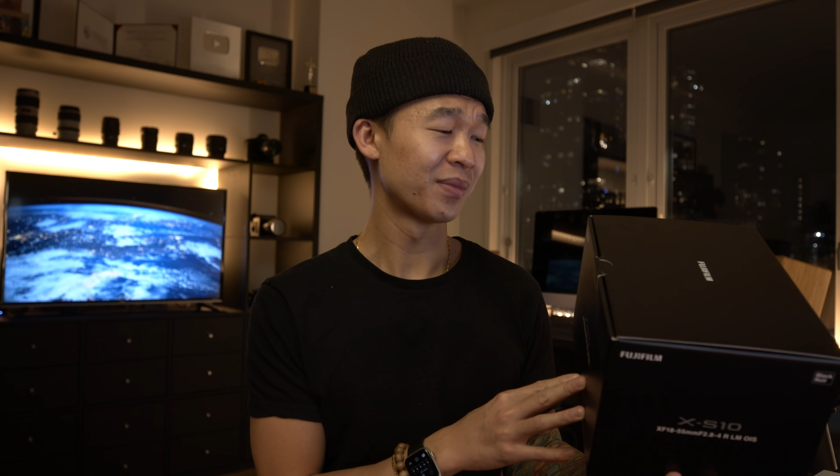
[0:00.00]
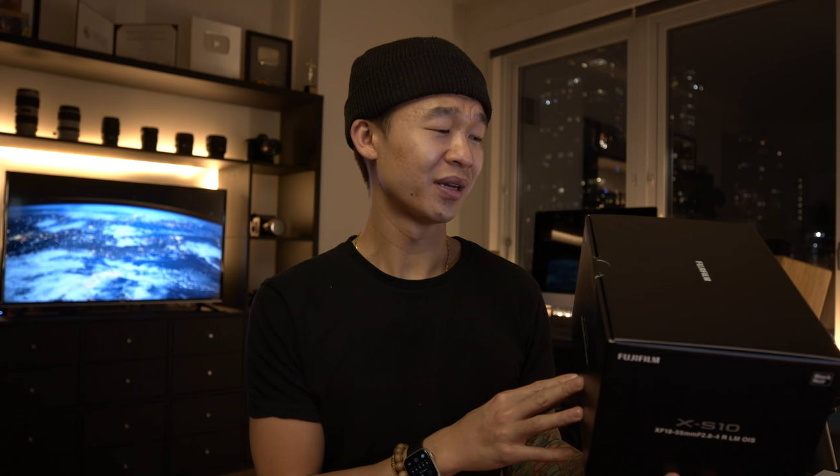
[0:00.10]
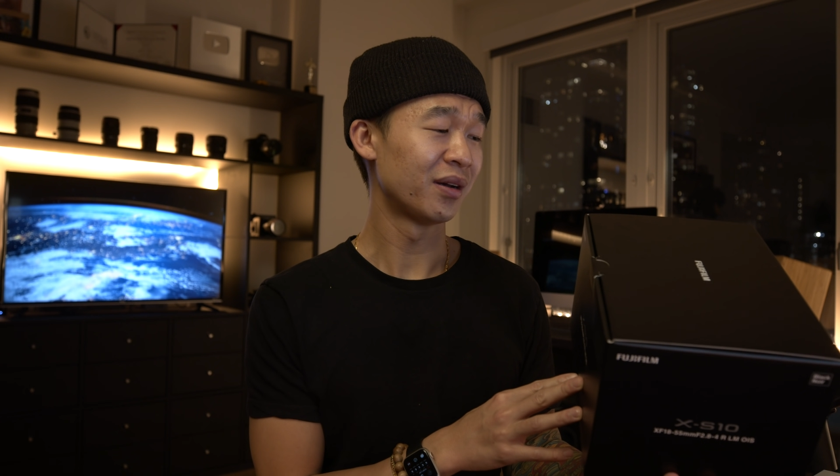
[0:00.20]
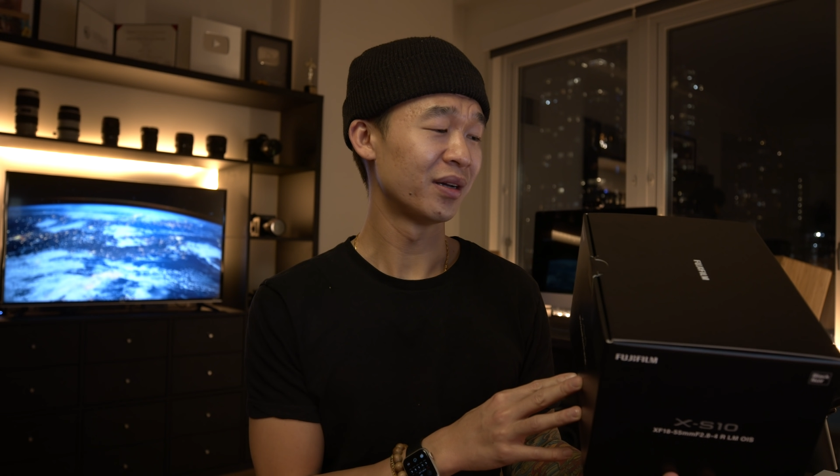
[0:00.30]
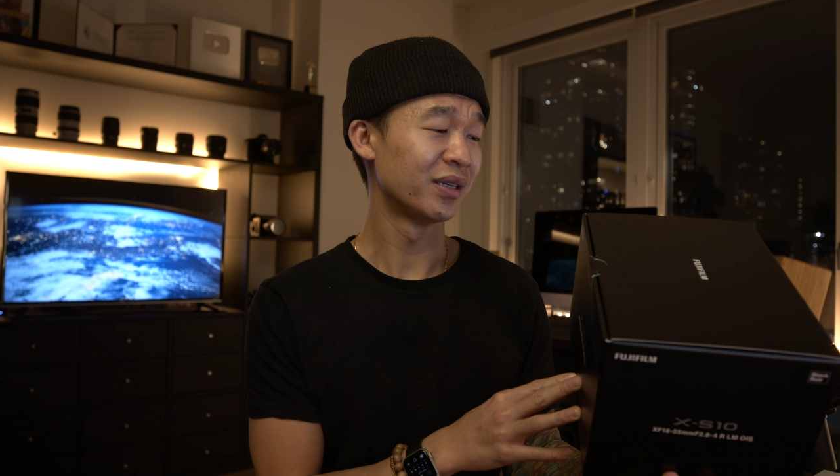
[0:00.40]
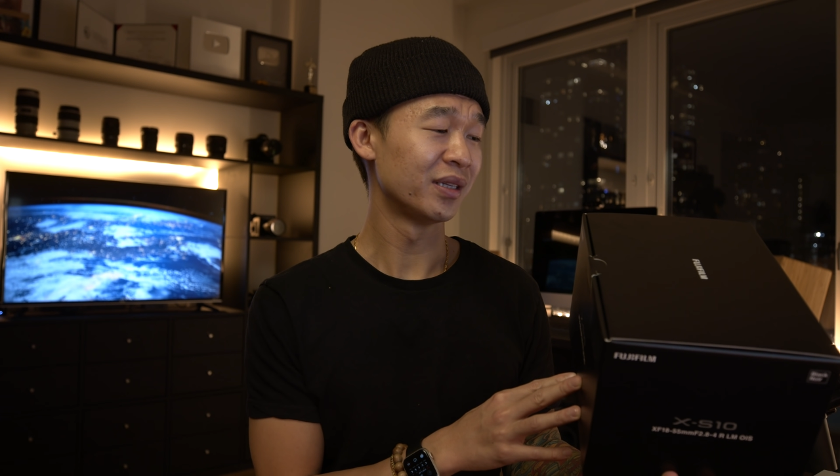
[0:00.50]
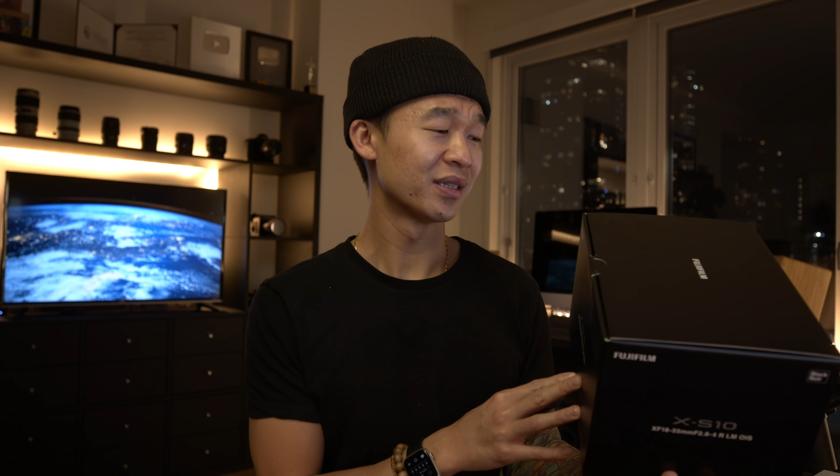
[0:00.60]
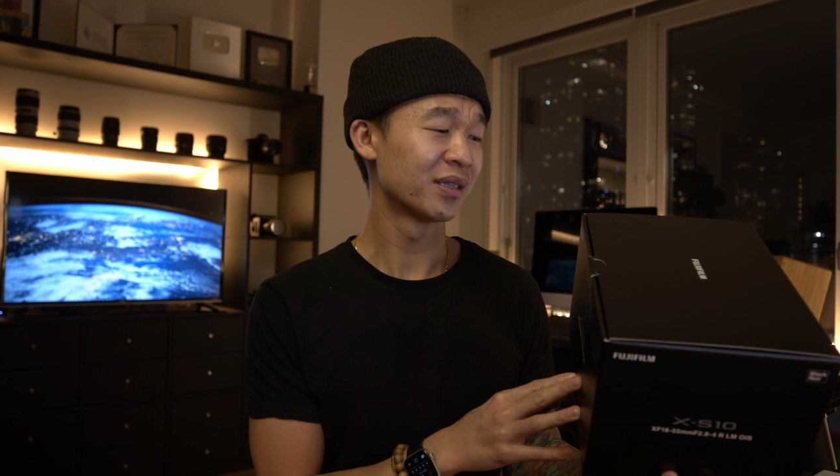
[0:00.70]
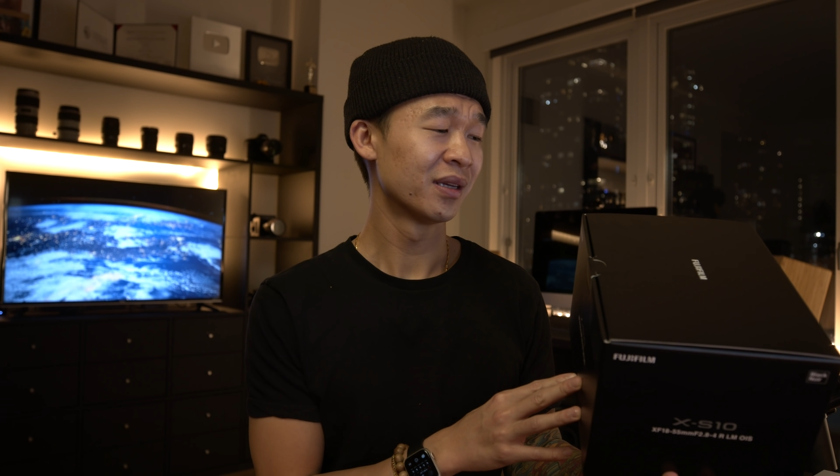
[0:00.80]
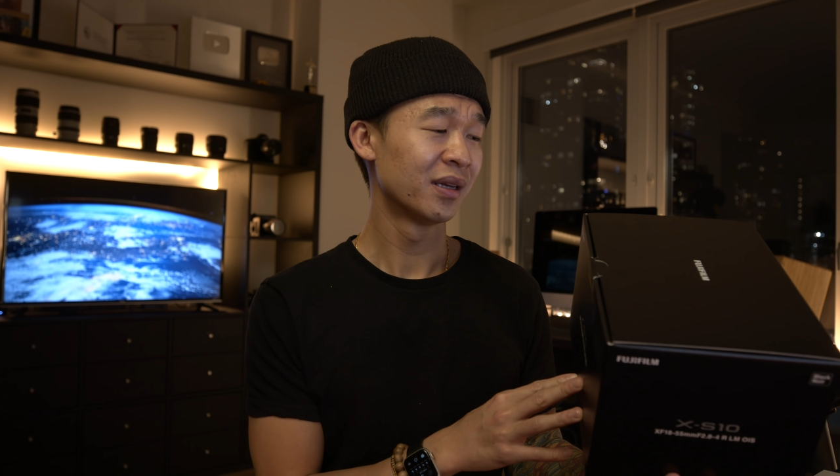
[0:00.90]
my
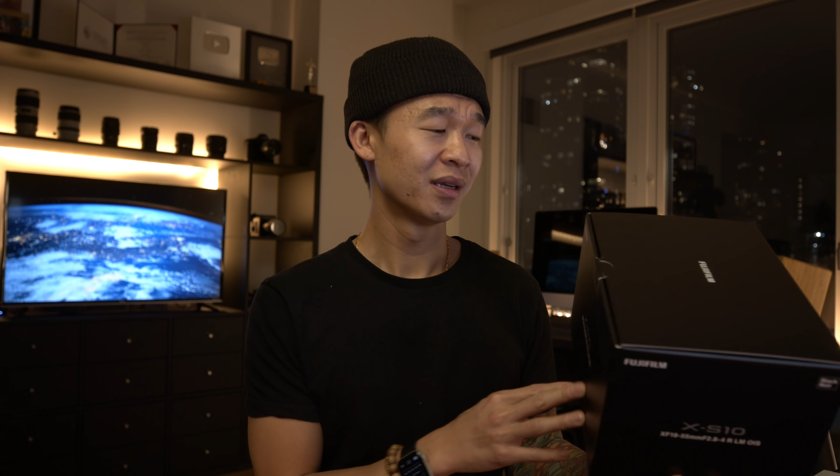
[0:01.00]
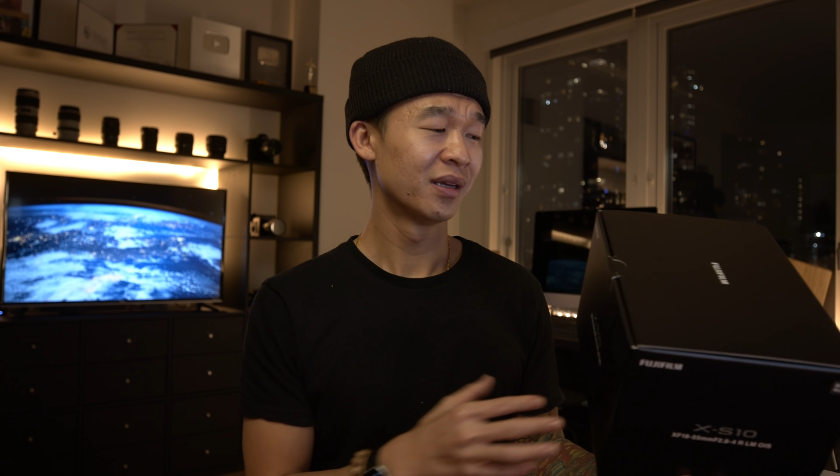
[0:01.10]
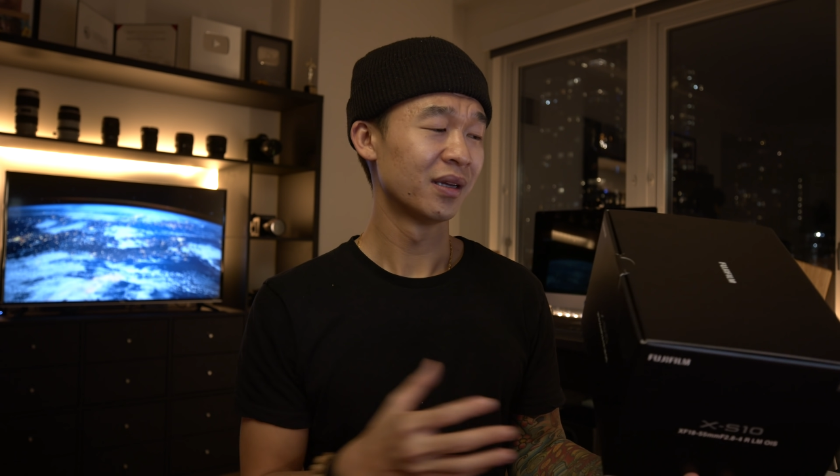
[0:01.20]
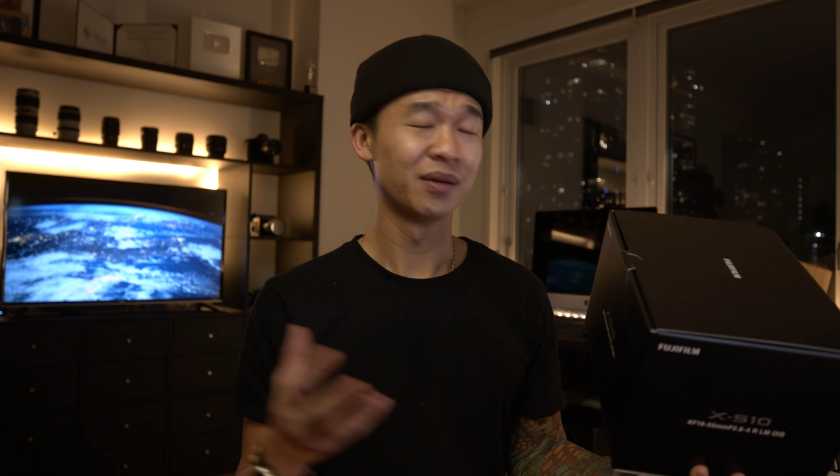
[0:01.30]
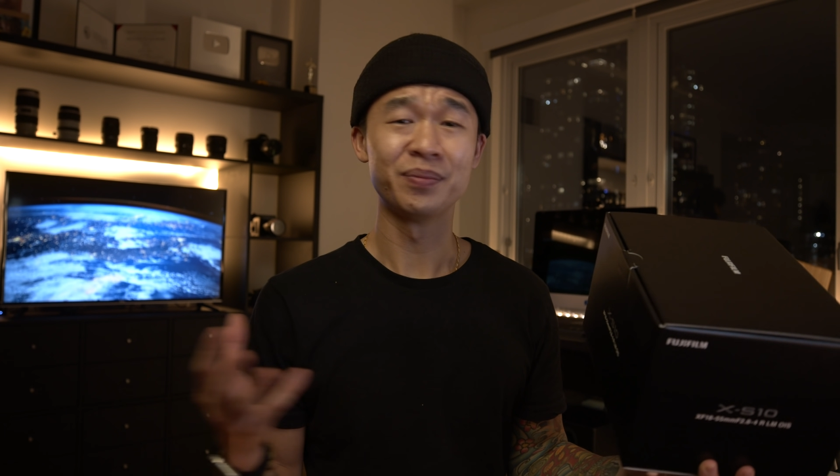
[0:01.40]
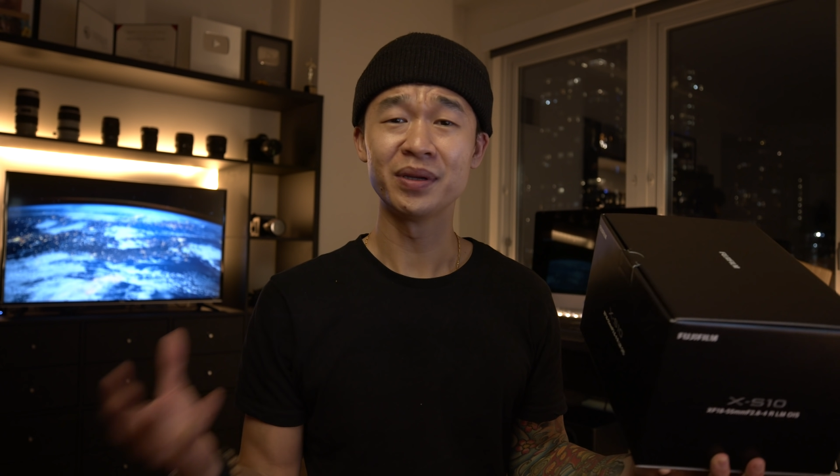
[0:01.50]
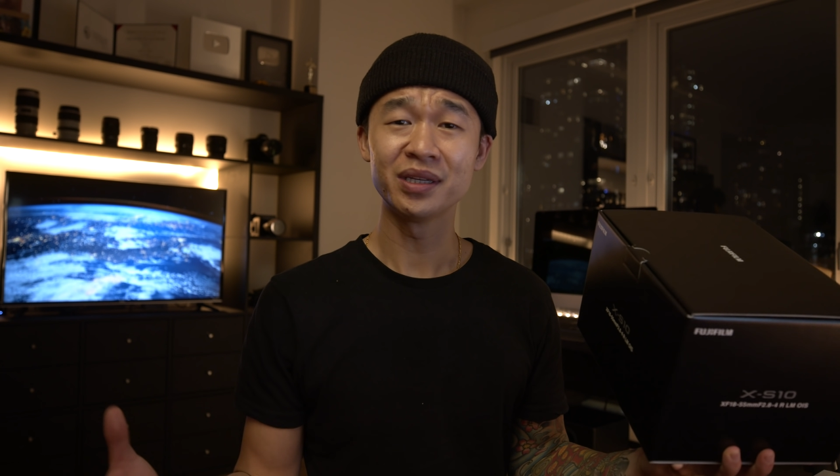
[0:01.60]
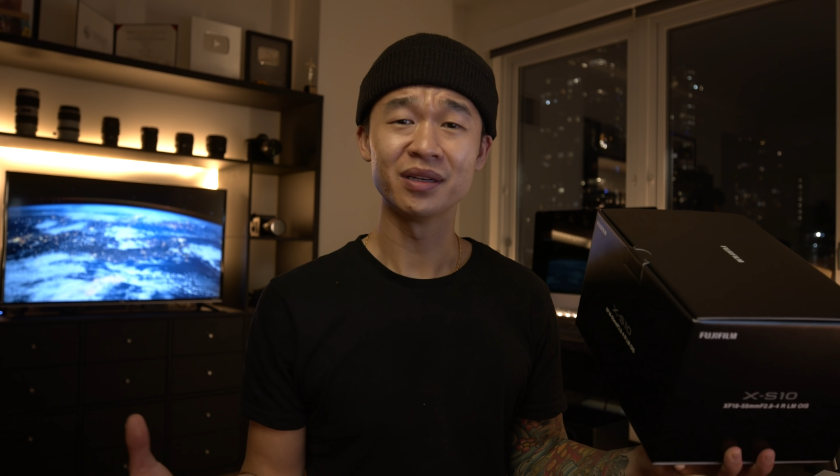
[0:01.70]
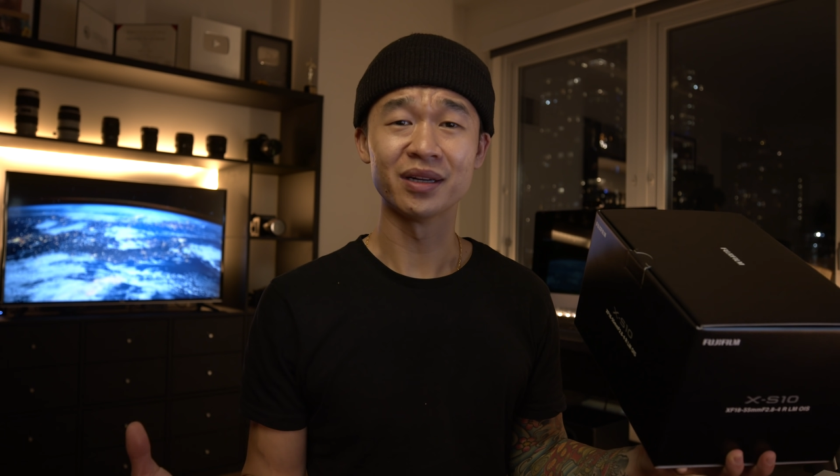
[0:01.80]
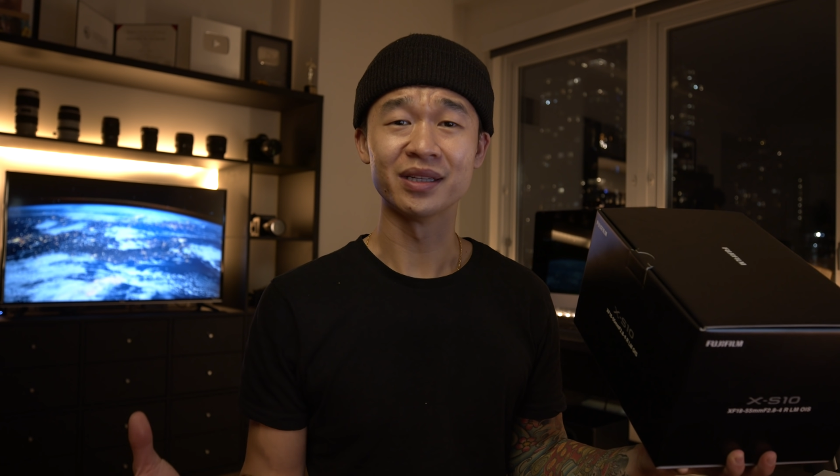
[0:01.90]
honest
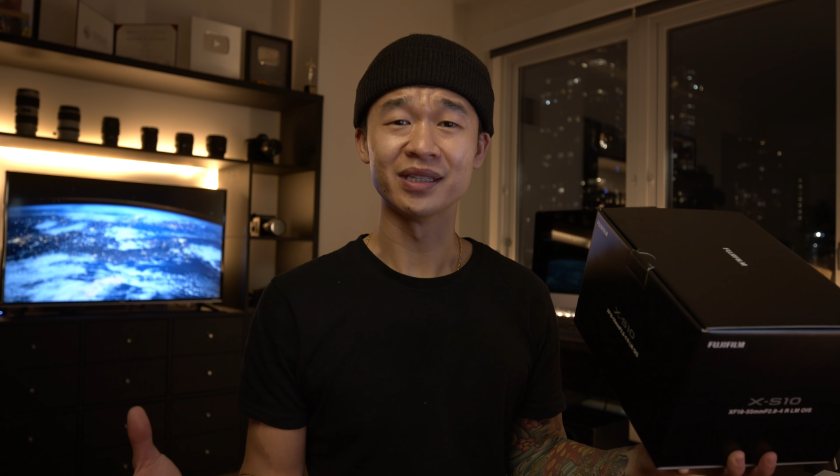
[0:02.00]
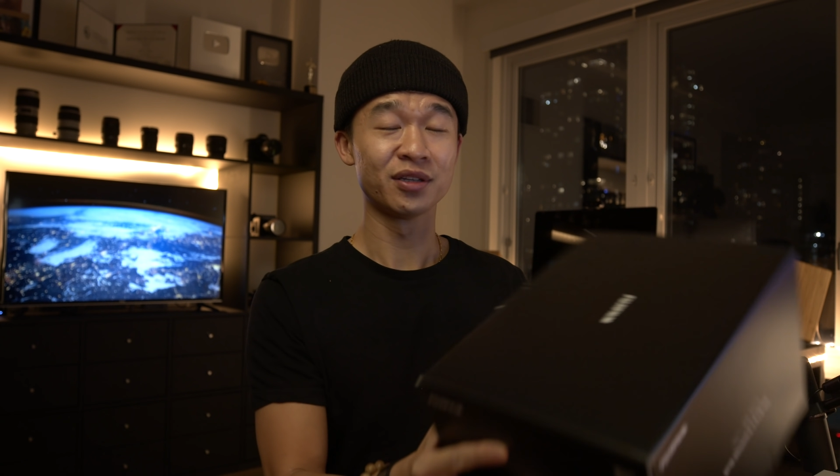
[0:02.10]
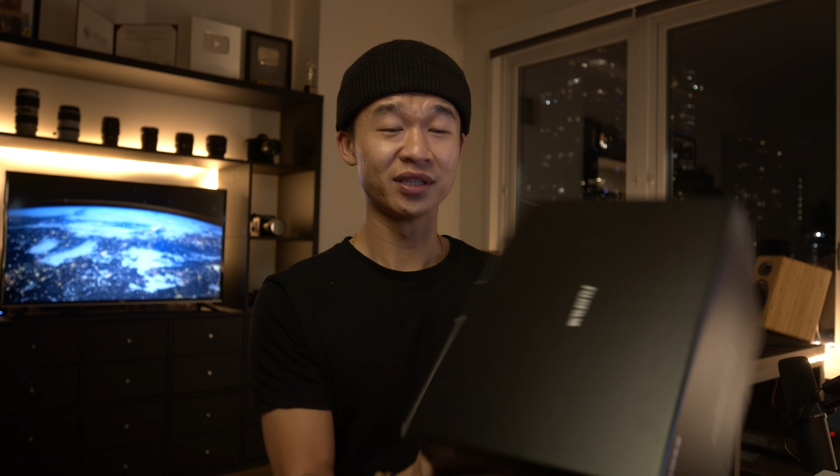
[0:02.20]
opinion on it.